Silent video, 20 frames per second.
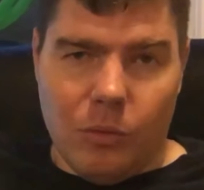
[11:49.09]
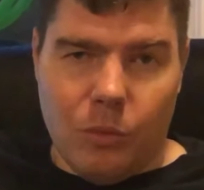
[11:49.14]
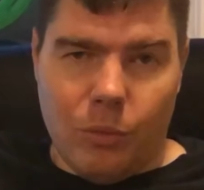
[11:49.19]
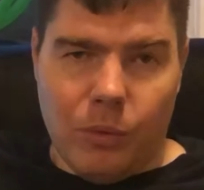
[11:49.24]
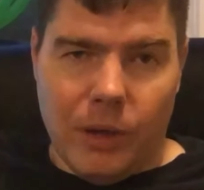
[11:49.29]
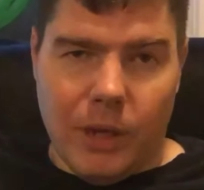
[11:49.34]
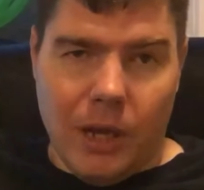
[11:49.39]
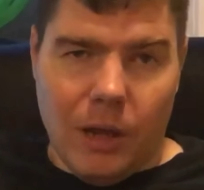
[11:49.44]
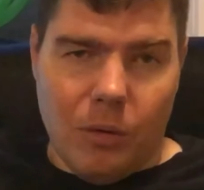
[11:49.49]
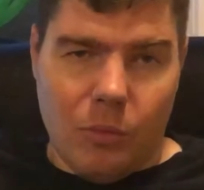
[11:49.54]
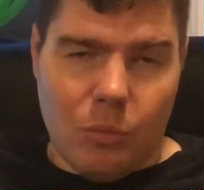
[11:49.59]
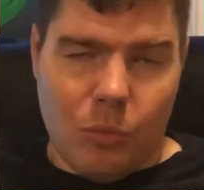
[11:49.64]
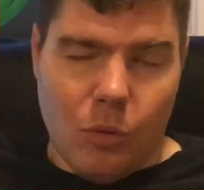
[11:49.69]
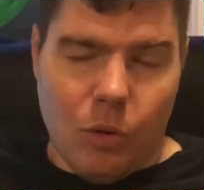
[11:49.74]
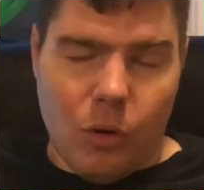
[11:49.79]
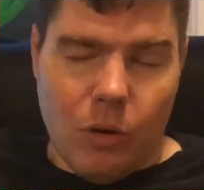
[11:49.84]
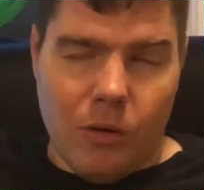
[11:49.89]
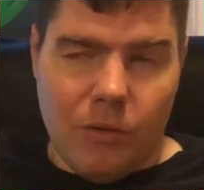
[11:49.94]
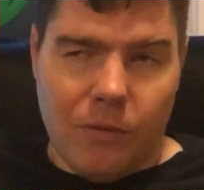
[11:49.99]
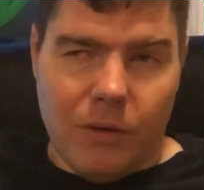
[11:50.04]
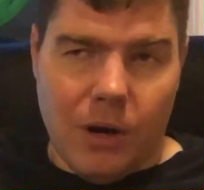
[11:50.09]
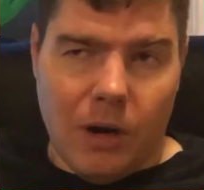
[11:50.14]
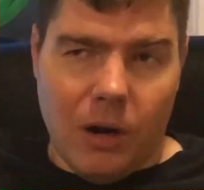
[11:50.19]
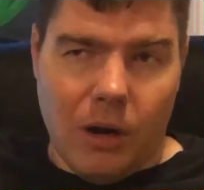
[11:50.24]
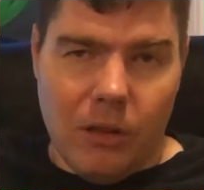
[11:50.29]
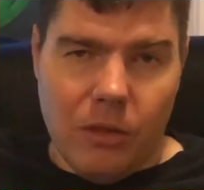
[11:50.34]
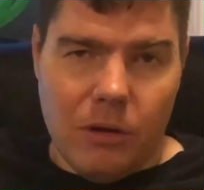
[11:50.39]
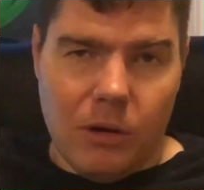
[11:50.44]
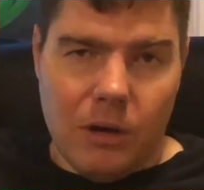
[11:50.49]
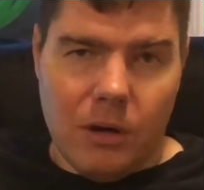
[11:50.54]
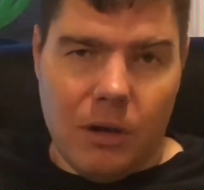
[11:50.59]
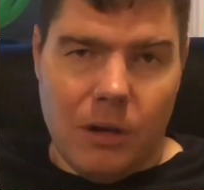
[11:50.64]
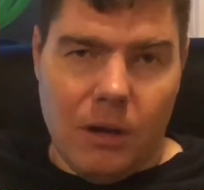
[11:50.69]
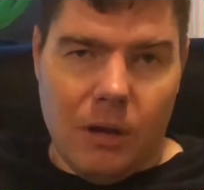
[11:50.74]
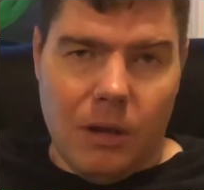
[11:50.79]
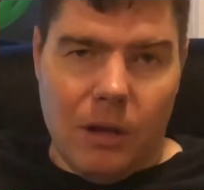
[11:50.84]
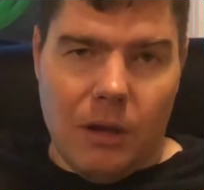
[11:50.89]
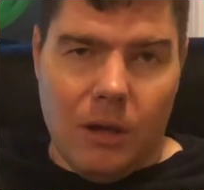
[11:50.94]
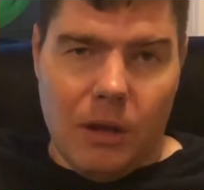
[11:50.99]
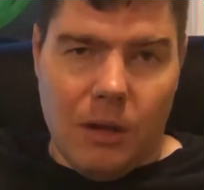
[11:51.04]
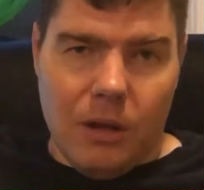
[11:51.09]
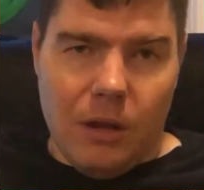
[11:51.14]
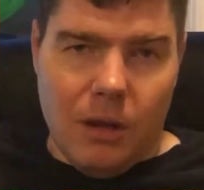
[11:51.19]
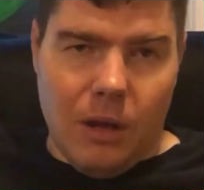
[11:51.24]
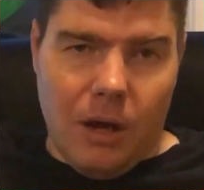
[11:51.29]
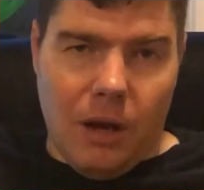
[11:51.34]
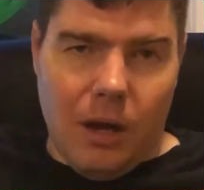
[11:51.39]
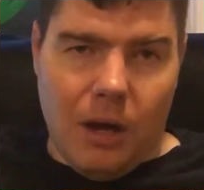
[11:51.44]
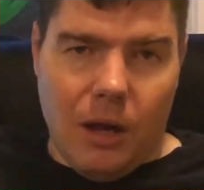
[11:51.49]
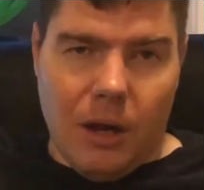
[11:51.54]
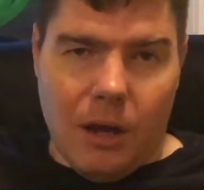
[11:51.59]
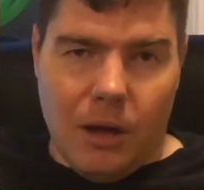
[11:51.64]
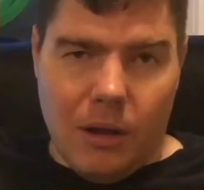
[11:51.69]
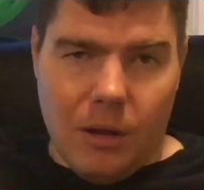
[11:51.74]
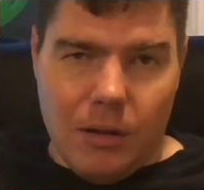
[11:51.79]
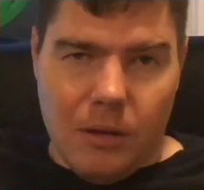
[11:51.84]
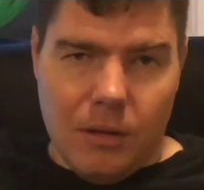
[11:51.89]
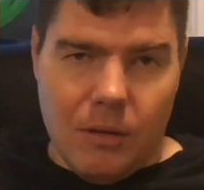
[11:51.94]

we get more of our other uh,